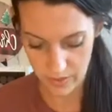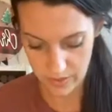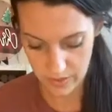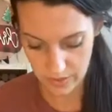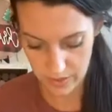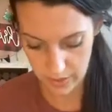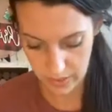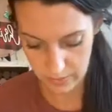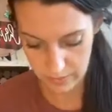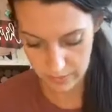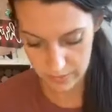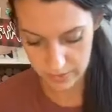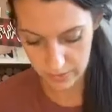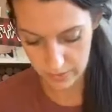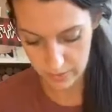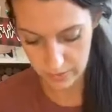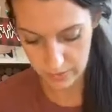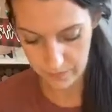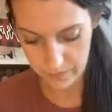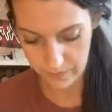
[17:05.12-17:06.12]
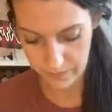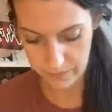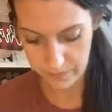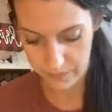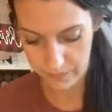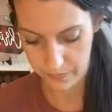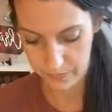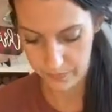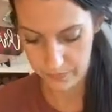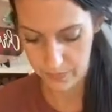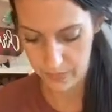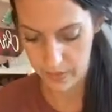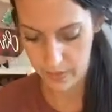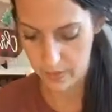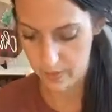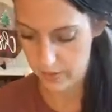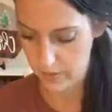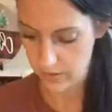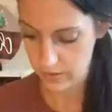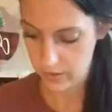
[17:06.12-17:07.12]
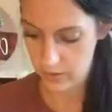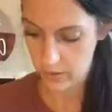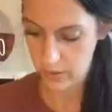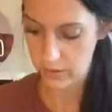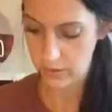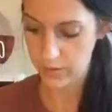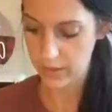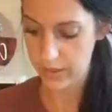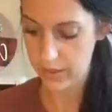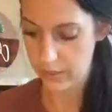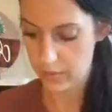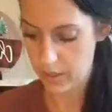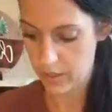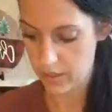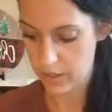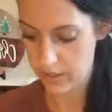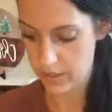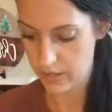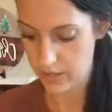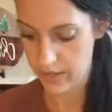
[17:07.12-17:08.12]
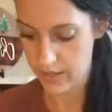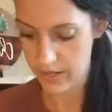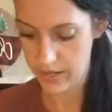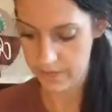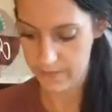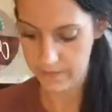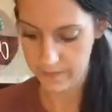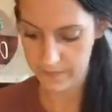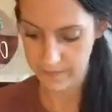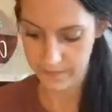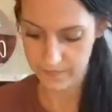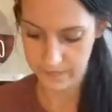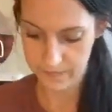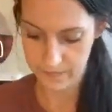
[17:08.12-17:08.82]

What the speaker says: with this tape, so hopefully it works all right.